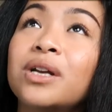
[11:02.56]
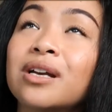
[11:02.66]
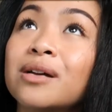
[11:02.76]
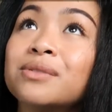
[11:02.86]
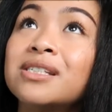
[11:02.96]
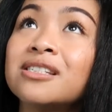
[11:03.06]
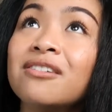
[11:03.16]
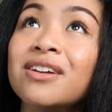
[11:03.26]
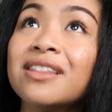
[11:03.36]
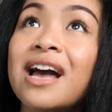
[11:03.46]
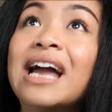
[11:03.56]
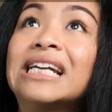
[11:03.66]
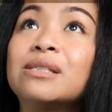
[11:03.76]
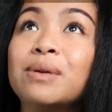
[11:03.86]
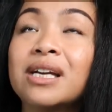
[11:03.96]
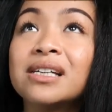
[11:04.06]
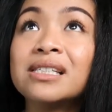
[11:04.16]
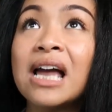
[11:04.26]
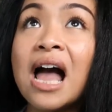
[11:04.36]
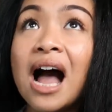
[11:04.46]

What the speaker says: when it comes to stuff like that is because